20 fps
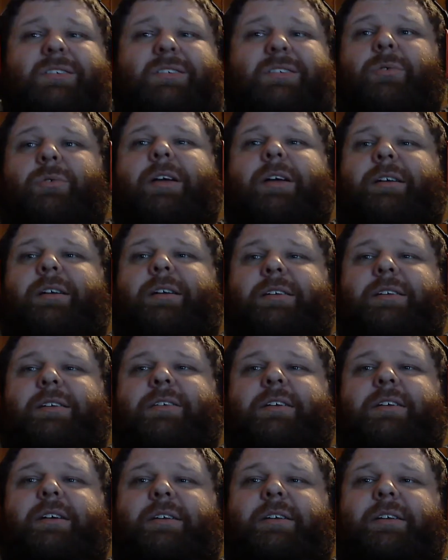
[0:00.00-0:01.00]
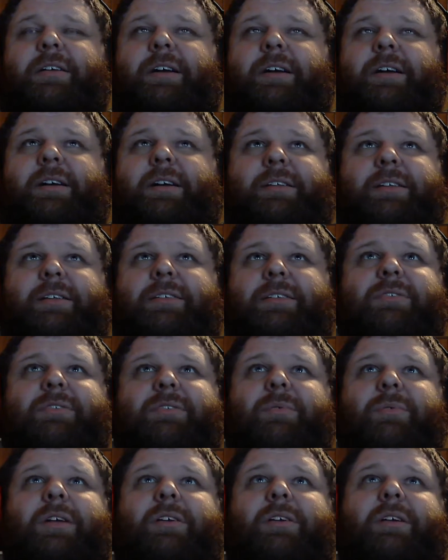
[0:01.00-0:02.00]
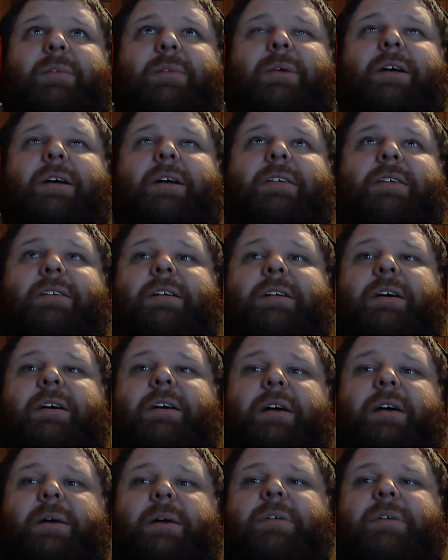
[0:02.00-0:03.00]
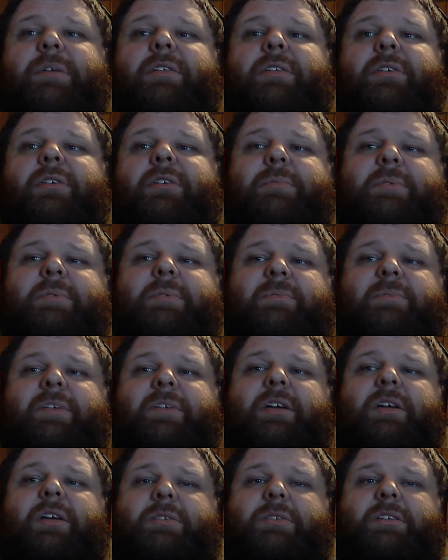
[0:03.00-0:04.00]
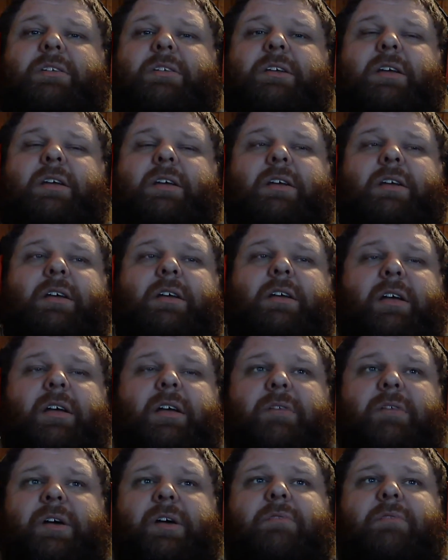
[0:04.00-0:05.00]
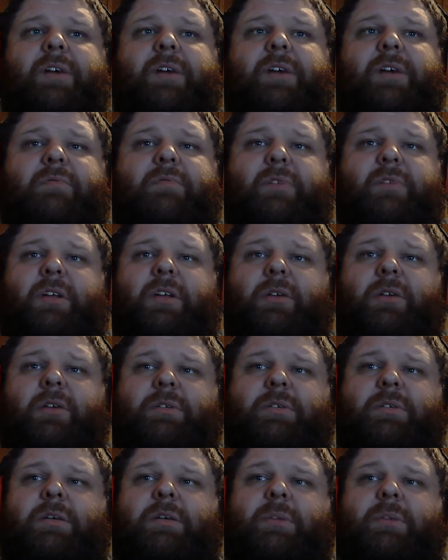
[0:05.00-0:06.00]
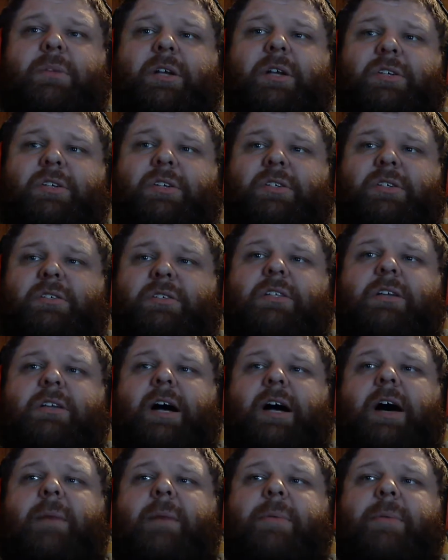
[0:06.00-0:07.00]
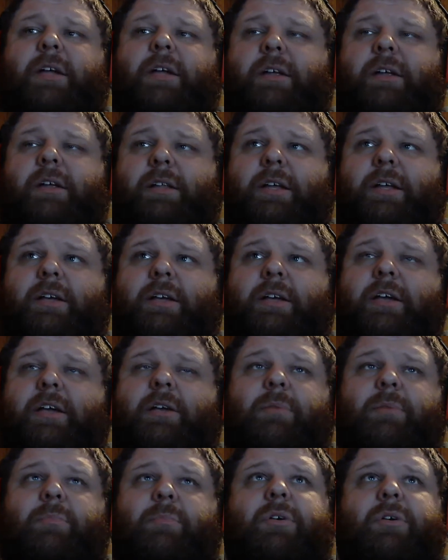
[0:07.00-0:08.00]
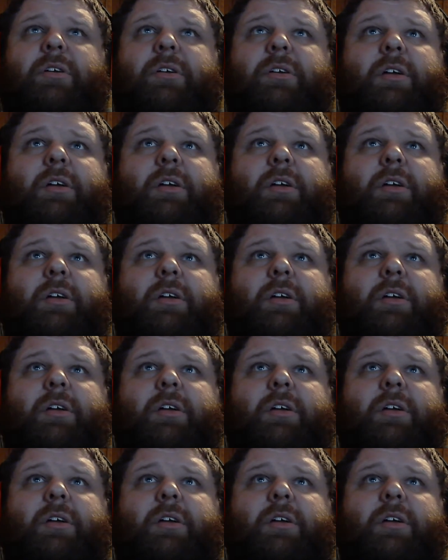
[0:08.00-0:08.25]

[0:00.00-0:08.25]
no way there's no way you're getting past it. I'm going to look up some videos and see if I can find a video of somebody just dominating that game, but